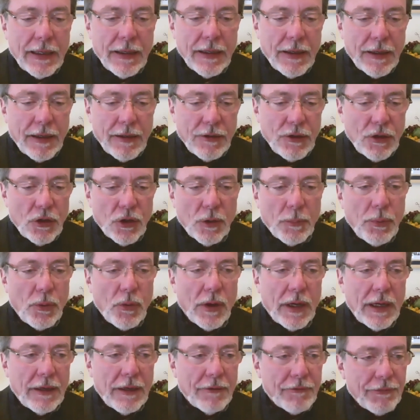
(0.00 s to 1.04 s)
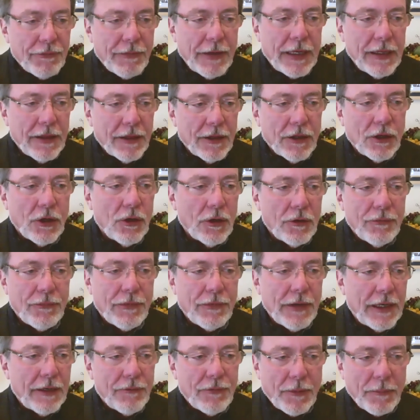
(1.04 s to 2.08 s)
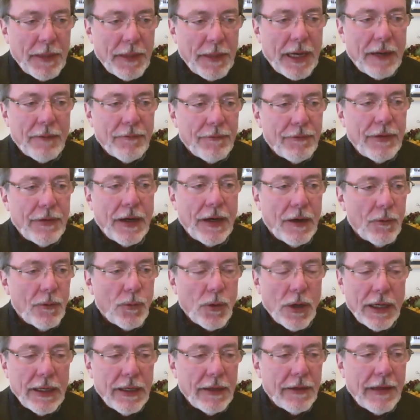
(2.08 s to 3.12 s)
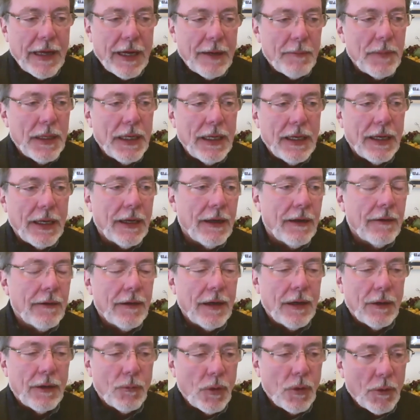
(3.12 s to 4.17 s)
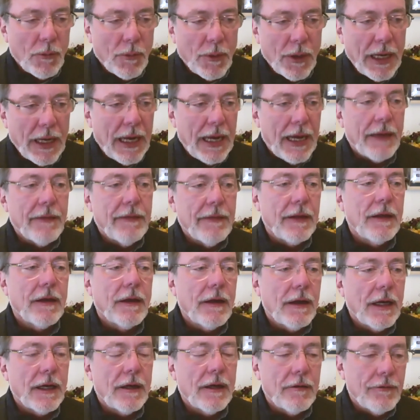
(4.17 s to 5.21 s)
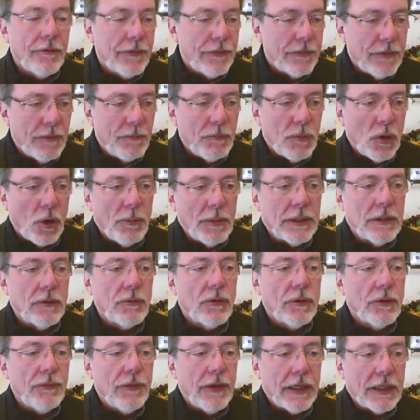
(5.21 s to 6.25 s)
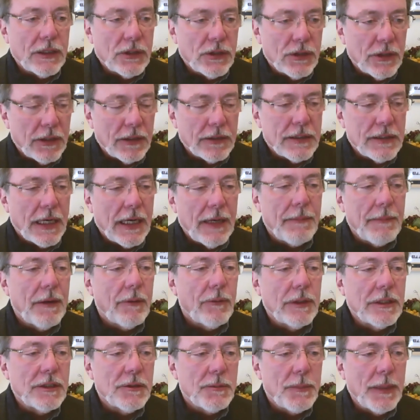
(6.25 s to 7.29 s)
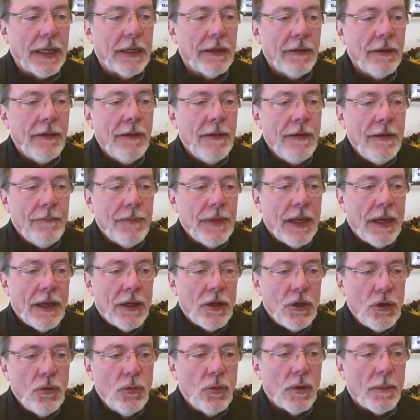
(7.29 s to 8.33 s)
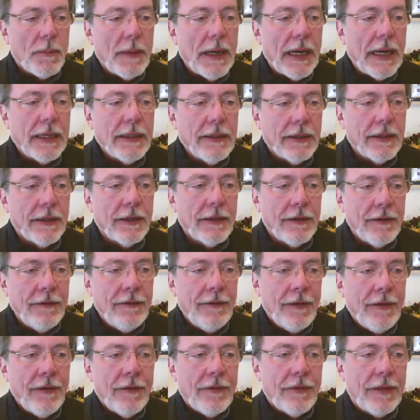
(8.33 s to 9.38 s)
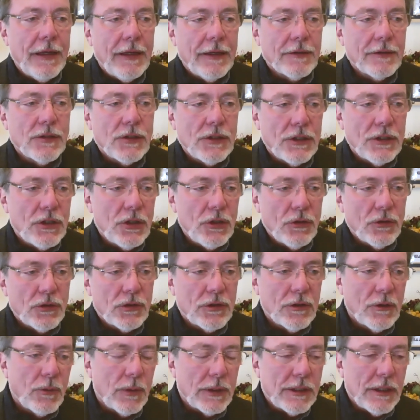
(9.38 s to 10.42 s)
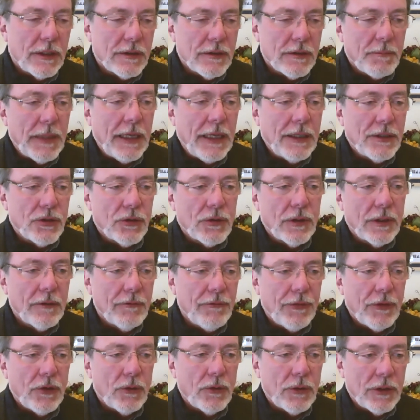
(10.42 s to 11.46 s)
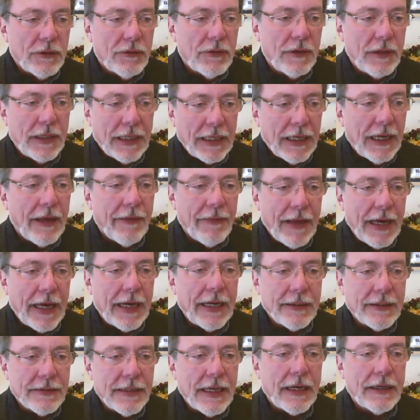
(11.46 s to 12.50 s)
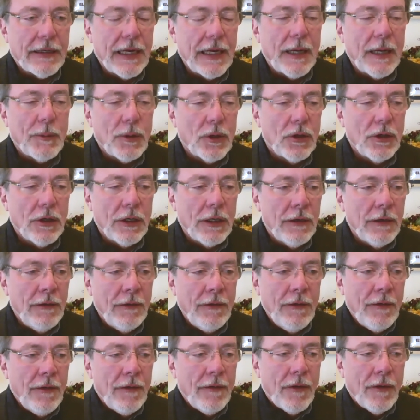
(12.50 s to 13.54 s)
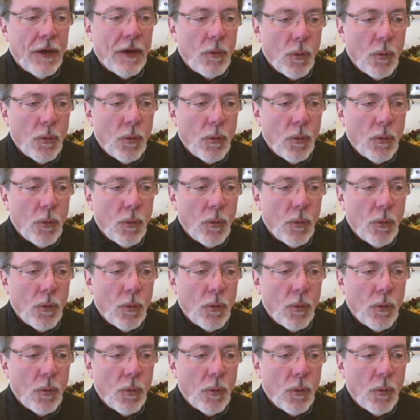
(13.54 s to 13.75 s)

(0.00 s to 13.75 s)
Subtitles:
And your point of fighting the good fight from that, right in that meeting, when we had that kind of moment of reflection, the time that we spent, you reminded the institution, which has a major influence in that exact neighborhood,